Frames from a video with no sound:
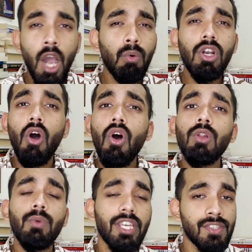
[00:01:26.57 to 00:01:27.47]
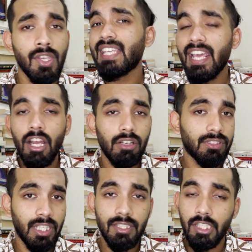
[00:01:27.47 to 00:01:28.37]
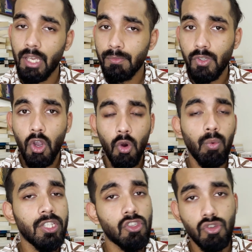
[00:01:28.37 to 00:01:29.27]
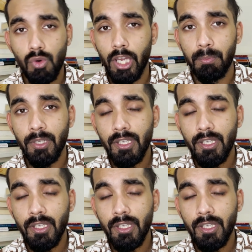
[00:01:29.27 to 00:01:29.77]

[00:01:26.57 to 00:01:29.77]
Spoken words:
I would always 10 out of 10 times go with Stripe.